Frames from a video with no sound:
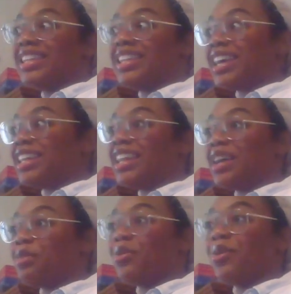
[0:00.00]

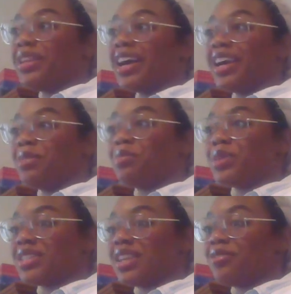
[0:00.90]

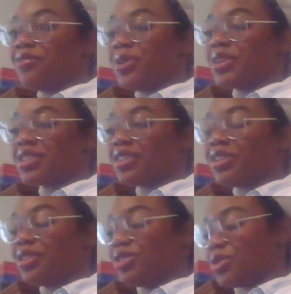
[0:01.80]
99.9% focused on
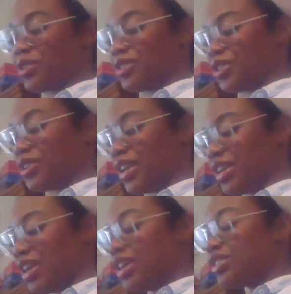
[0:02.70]
her journey.
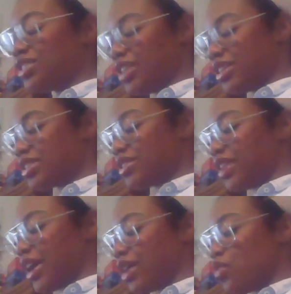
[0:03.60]
She does
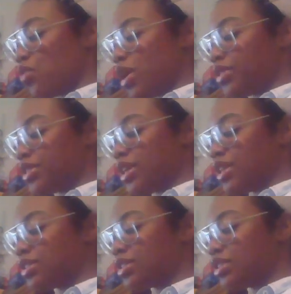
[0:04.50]
want
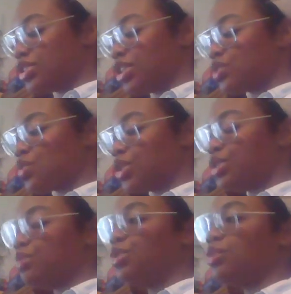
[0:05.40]
things, she does want
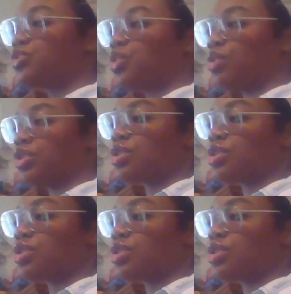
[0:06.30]
to move towards